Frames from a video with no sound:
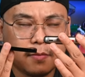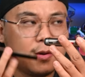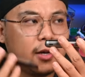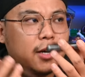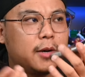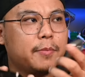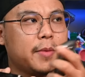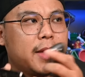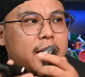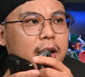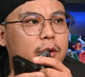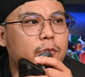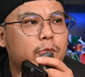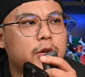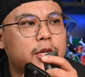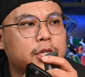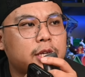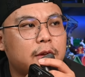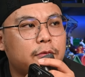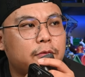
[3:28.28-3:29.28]
Oh man, I
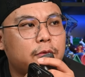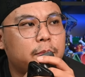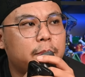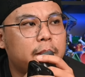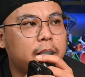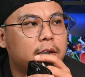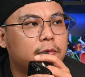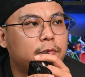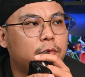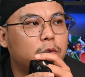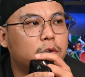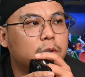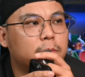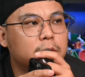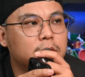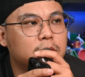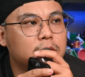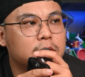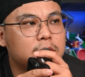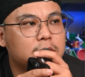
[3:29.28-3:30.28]
wish iPhone made
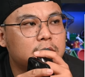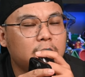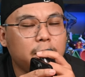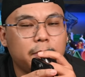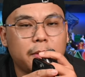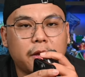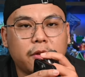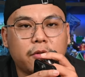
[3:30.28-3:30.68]
foldables. That'd be